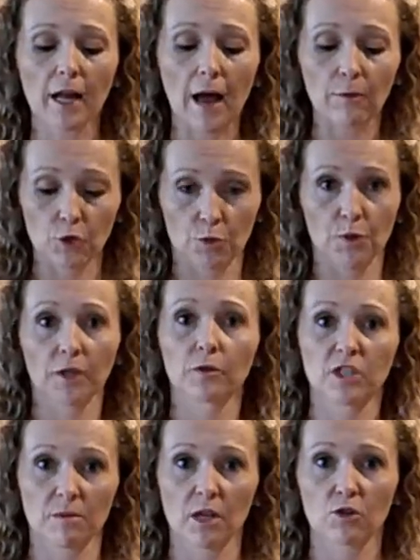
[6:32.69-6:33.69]
I will sprinkle
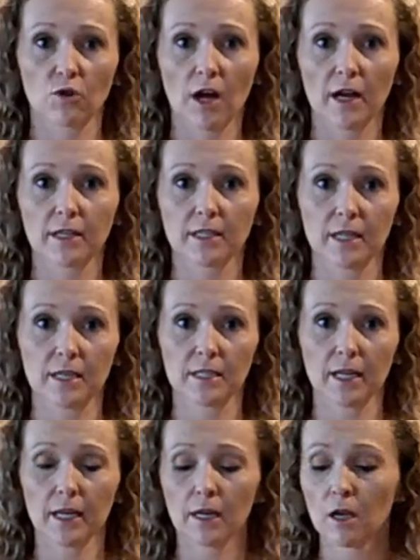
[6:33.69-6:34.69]
some of that dry
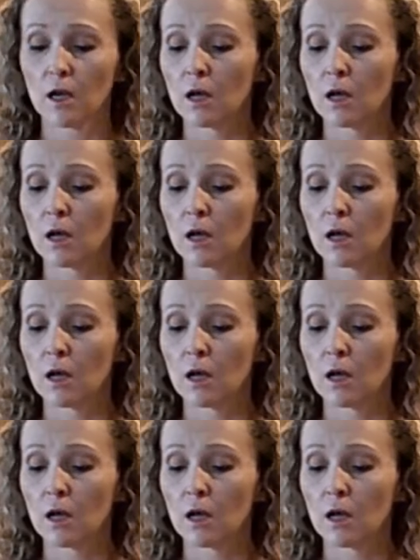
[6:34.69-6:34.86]
seasoning